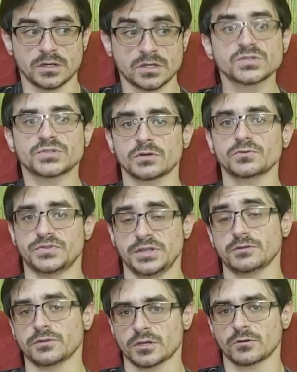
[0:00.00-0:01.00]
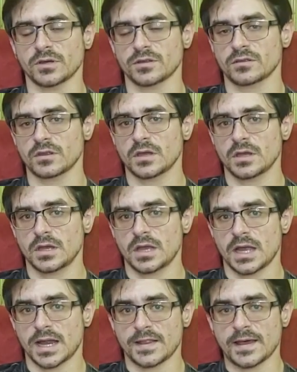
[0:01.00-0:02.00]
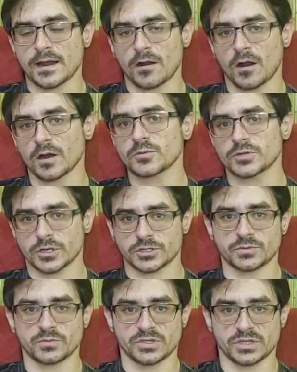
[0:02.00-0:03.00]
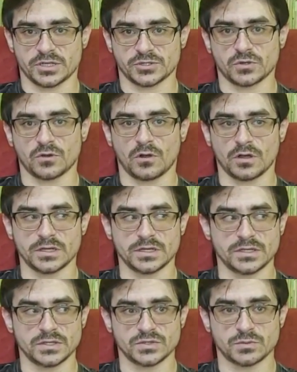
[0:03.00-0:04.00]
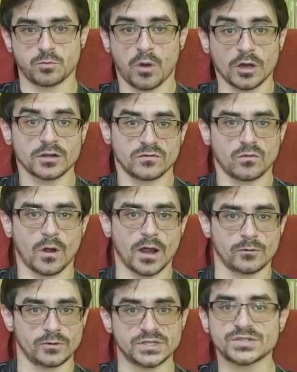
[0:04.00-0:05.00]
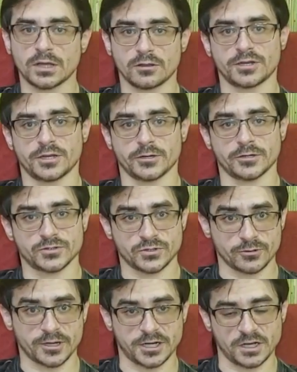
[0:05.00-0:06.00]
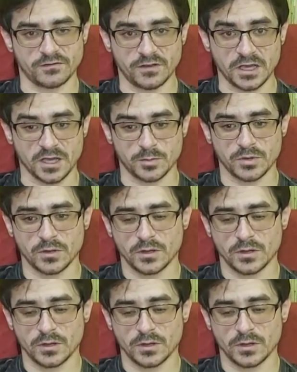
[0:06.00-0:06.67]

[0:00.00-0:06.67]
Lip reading: still dealing with. And that harm reduction potential is part of why we sell it here at Serenity Vape.